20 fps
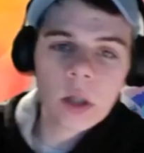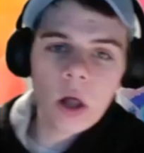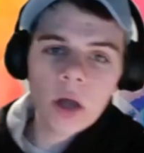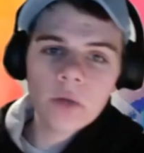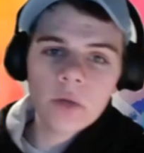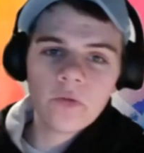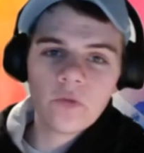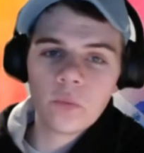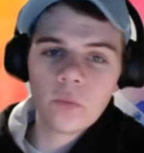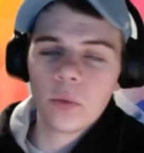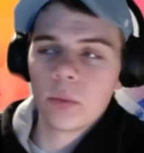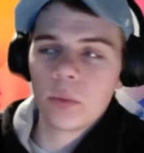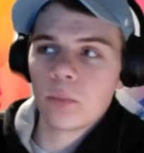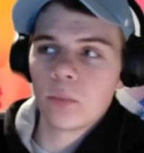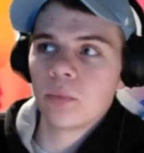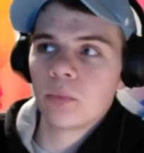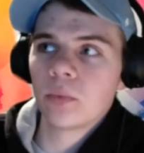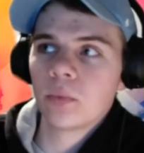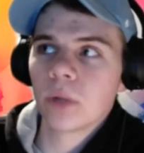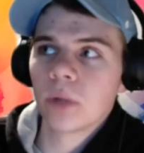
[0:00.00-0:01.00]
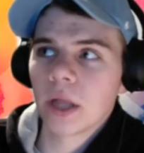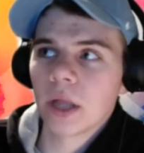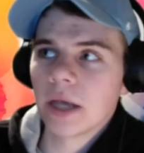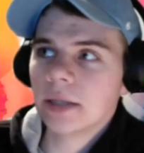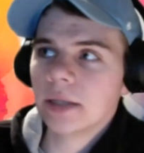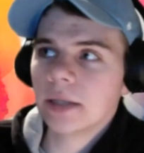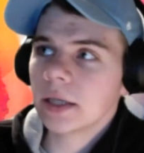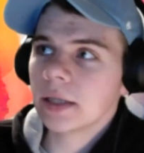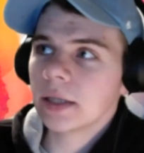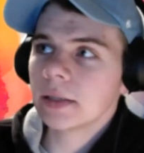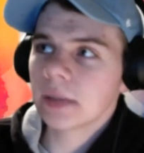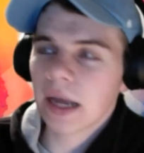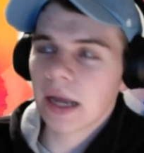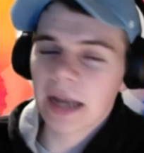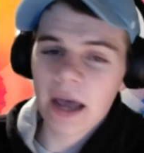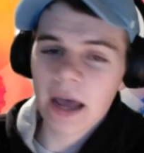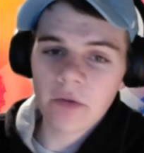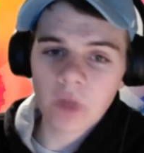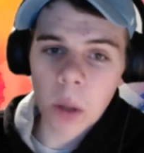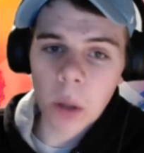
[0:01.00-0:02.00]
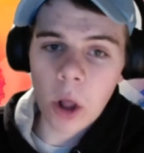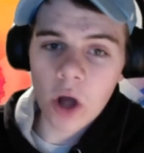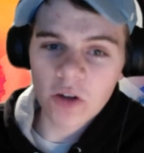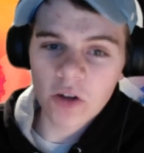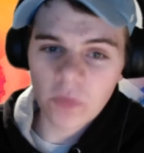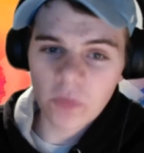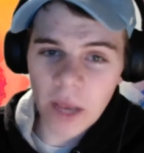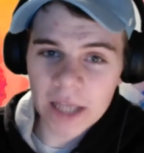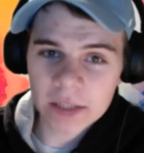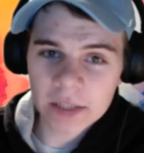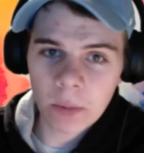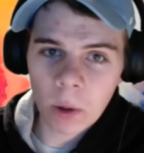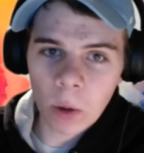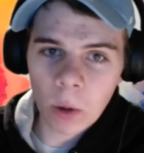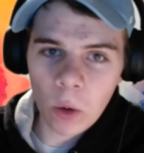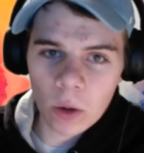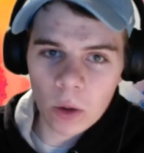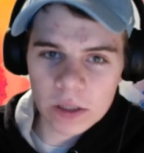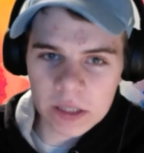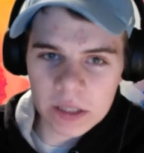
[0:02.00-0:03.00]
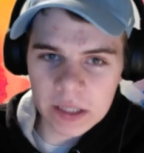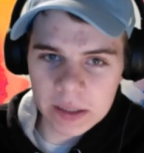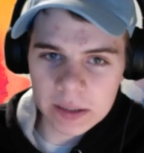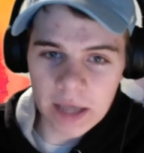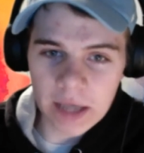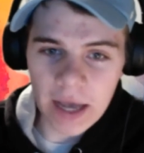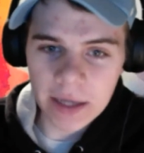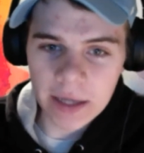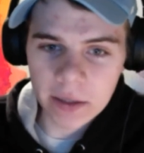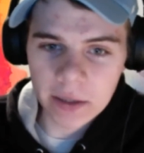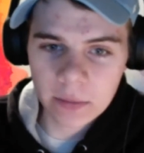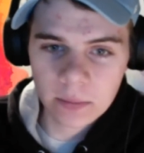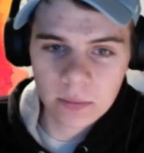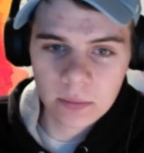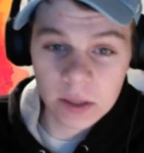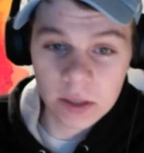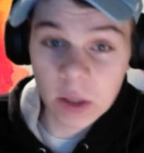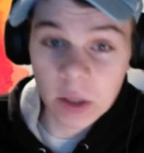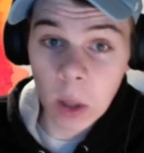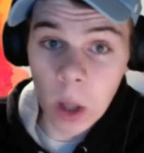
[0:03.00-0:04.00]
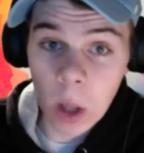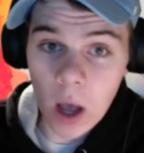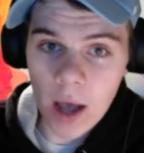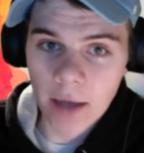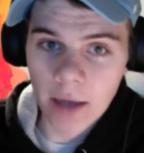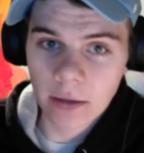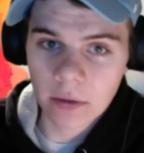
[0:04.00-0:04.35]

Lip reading: of places that have a lot of basketball courts inside. There's a lot.